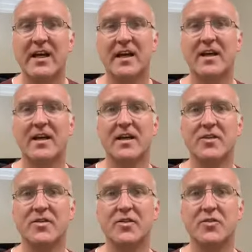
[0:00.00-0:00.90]

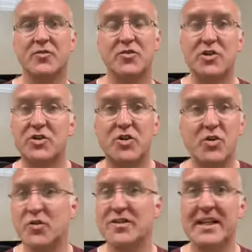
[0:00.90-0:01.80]
to
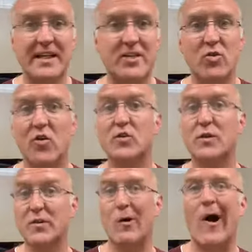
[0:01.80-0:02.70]
shoot your scene indoors
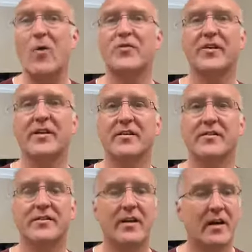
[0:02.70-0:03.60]
with your alternates.